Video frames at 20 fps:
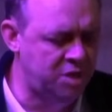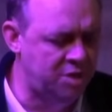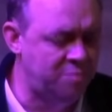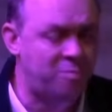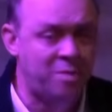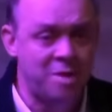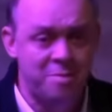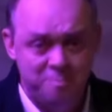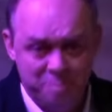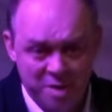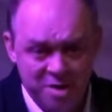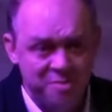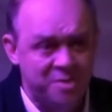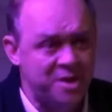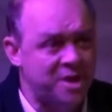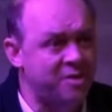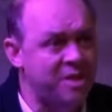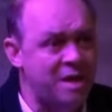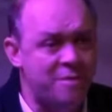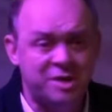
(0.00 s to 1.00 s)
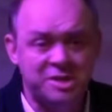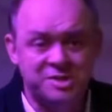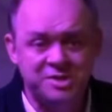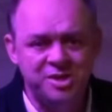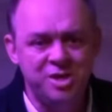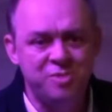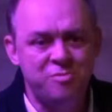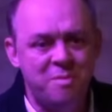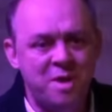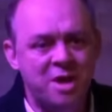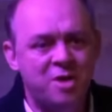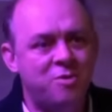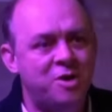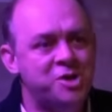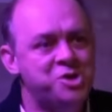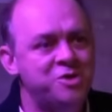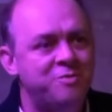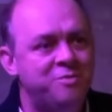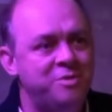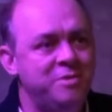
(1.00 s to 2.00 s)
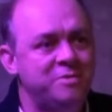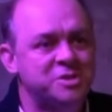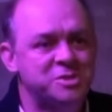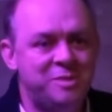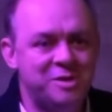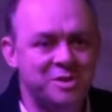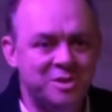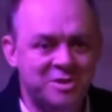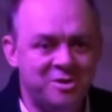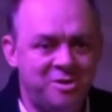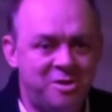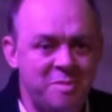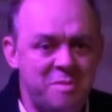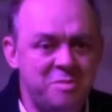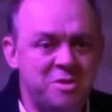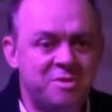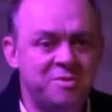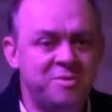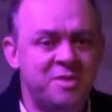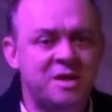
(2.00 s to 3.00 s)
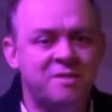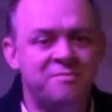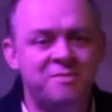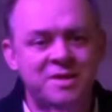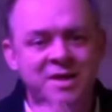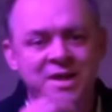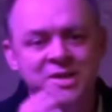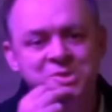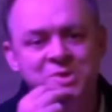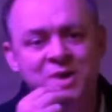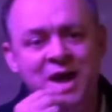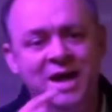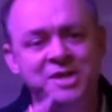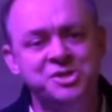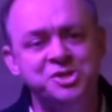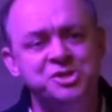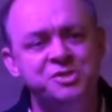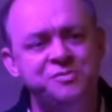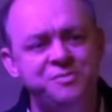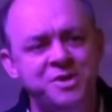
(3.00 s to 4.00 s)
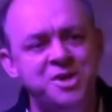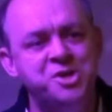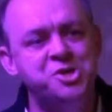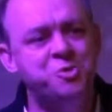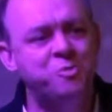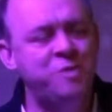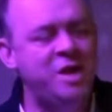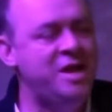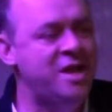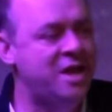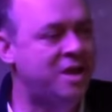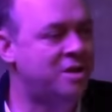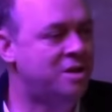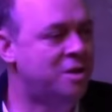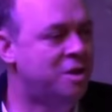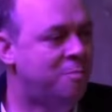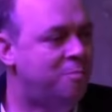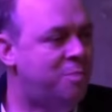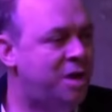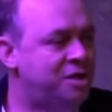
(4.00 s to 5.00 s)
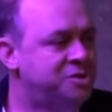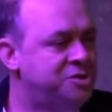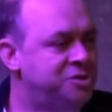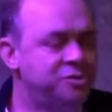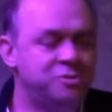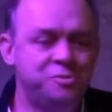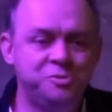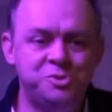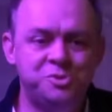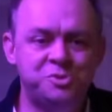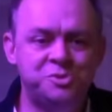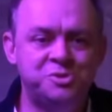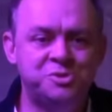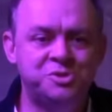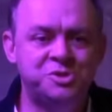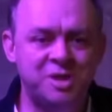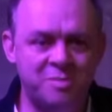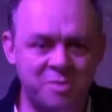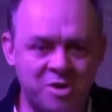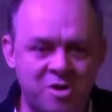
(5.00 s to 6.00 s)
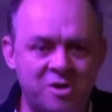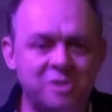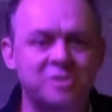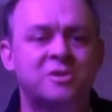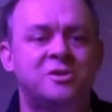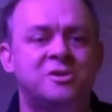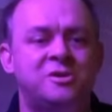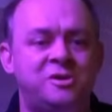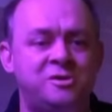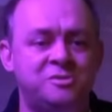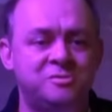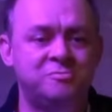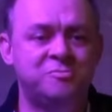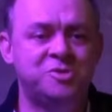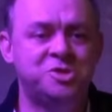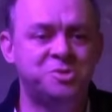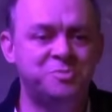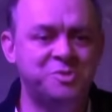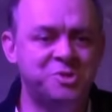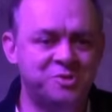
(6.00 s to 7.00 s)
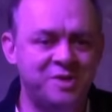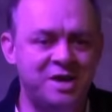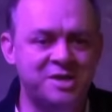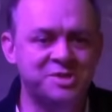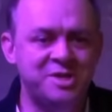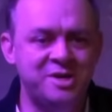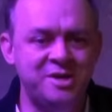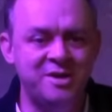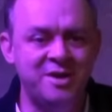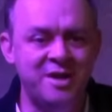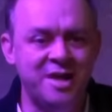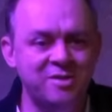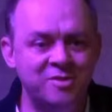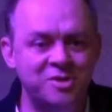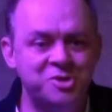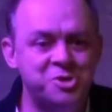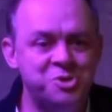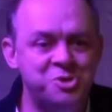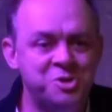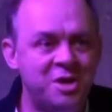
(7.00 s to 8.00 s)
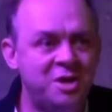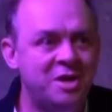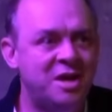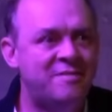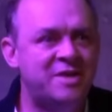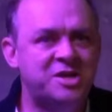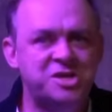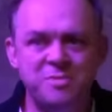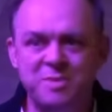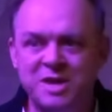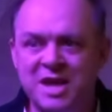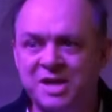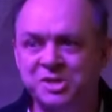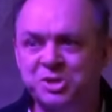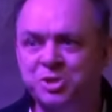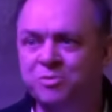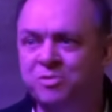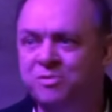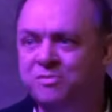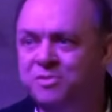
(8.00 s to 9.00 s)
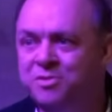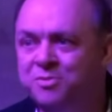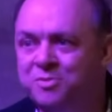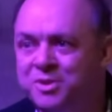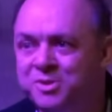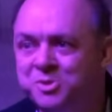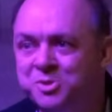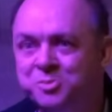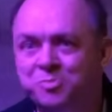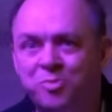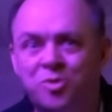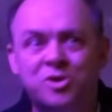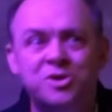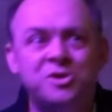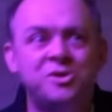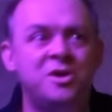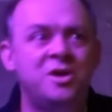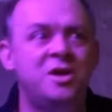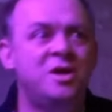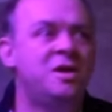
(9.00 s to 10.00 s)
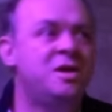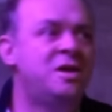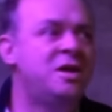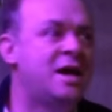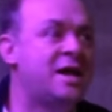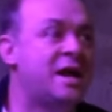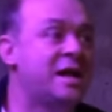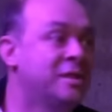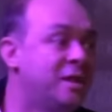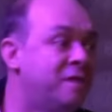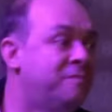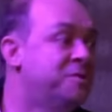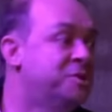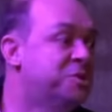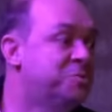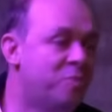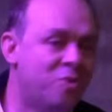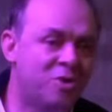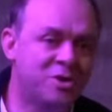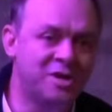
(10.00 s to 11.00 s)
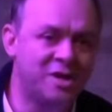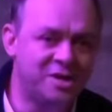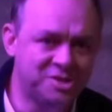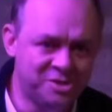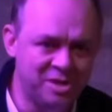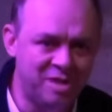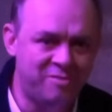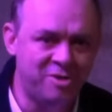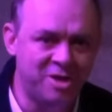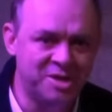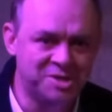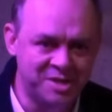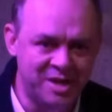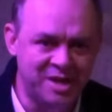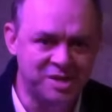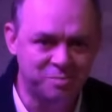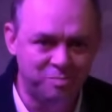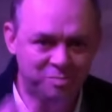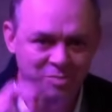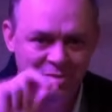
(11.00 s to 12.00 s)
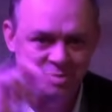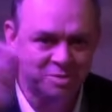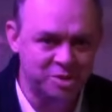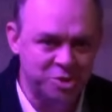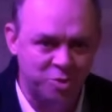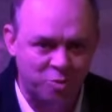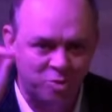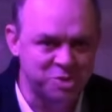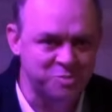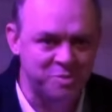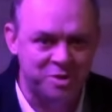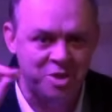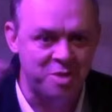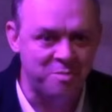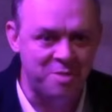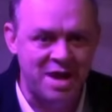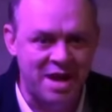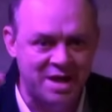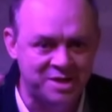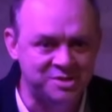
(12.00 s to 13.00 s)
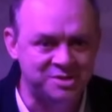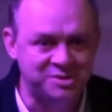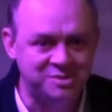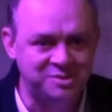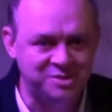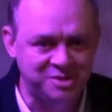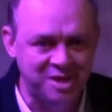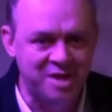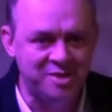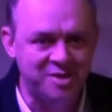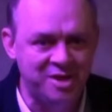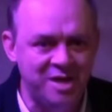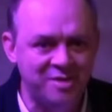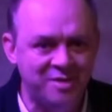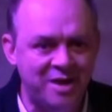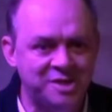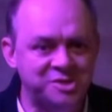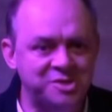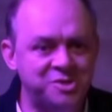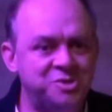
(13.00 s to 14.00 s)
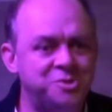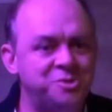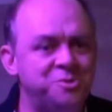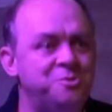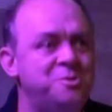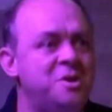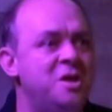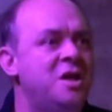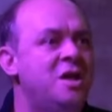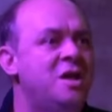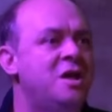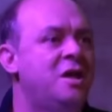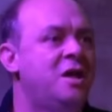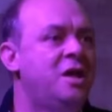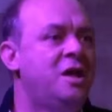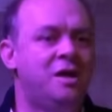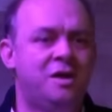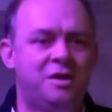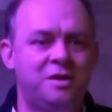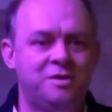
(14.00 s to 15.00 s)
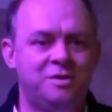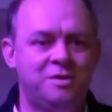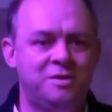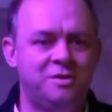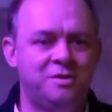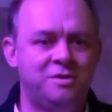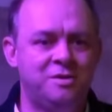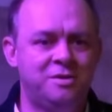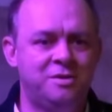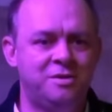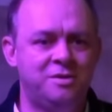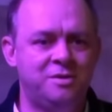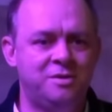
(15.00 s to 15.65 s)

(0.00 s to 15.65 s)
and, and parenthetically, I want to tell you what my question for you is about Lacan. Maybe you can think of the answer. I just finished reading Badiou's seminar on Lacan, which has been translated into English. I've actually been asked to review this book. And I love this book. And I, Slavoj has a nice endorsement on the back saying that he likes it, too. My principle is I